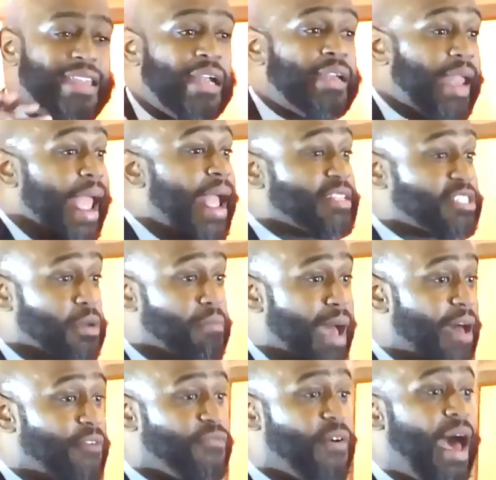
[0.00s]
God doesn't
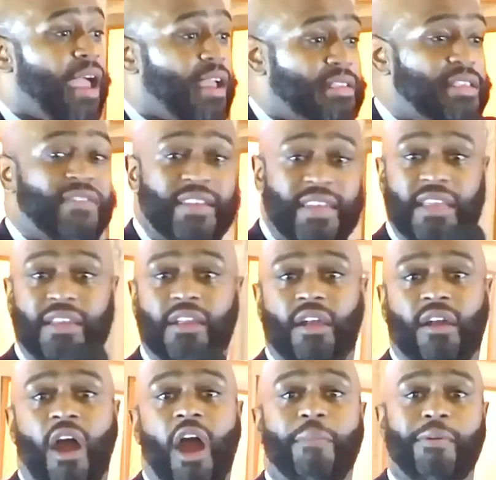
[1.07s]
answer by fire because if He
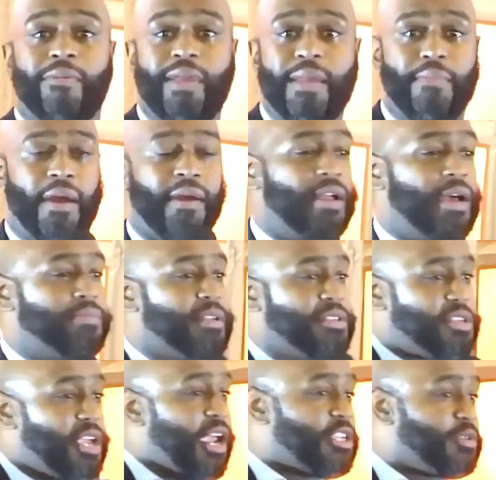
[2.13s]
did, the carpet would be
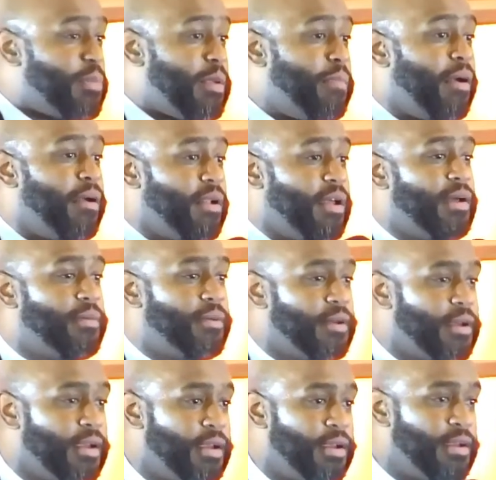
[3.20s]
burned up, the chairs would be burned
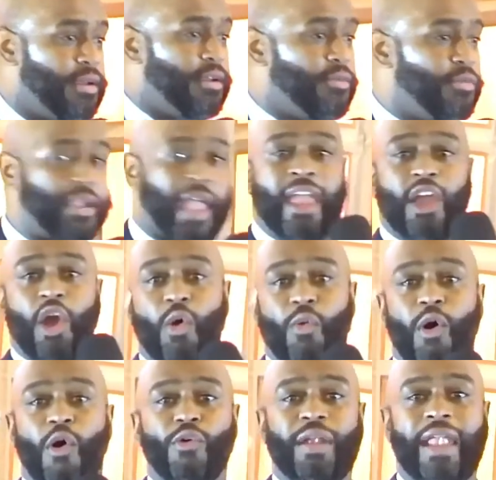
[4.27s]
up, we
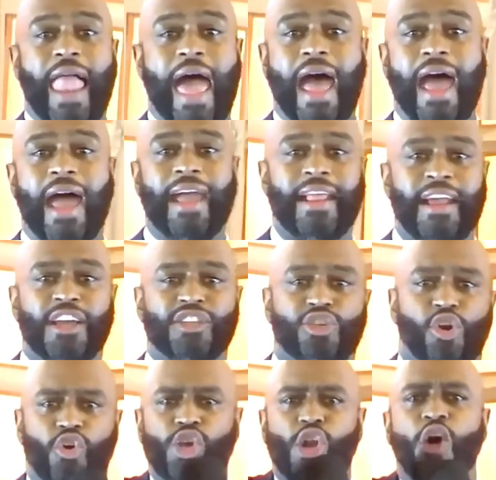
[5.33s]
can't go online.
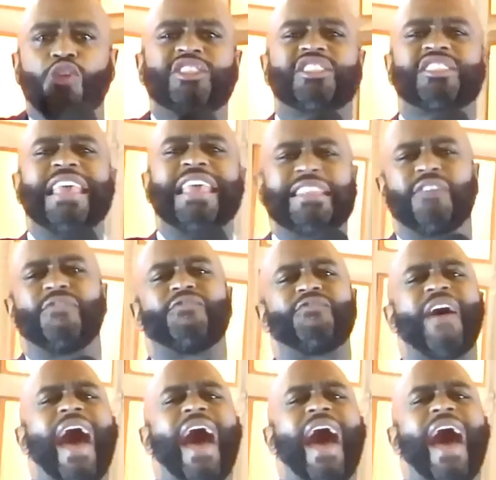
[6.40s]
So you don't see